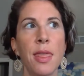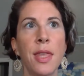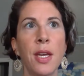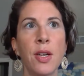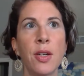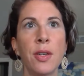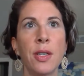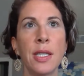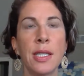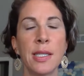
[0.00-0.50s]

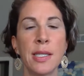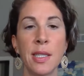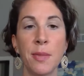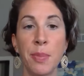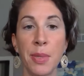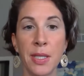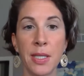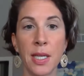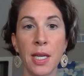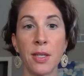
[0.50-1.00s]
there is the
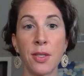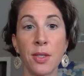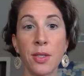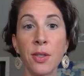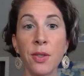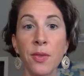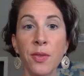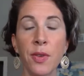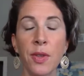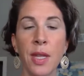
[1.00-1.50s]

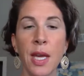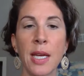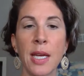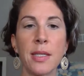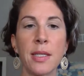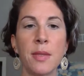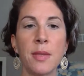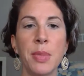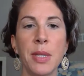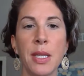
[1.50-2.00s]
potential for that
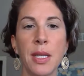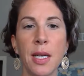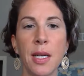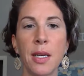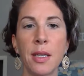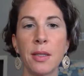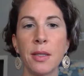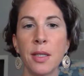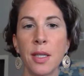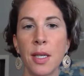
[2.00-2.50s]
to be
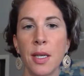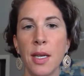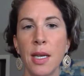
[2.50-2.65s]
there,